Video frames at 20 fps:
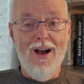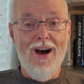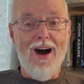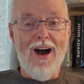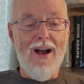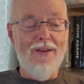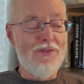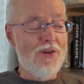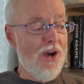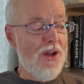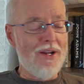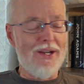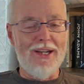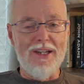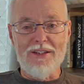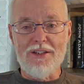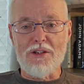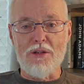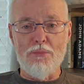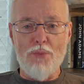I've gone
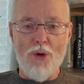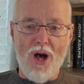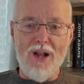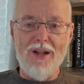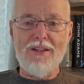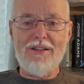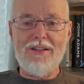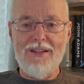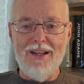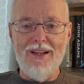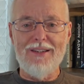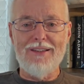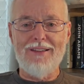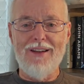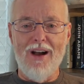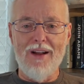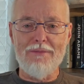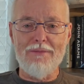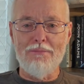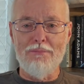against the policy and
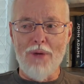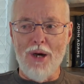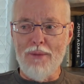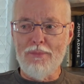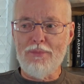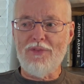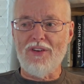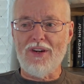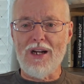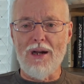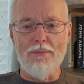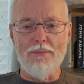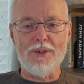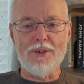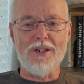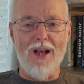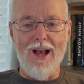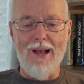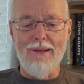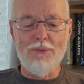gotten bumped a couple
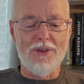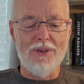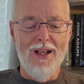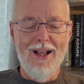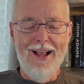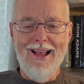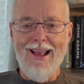times.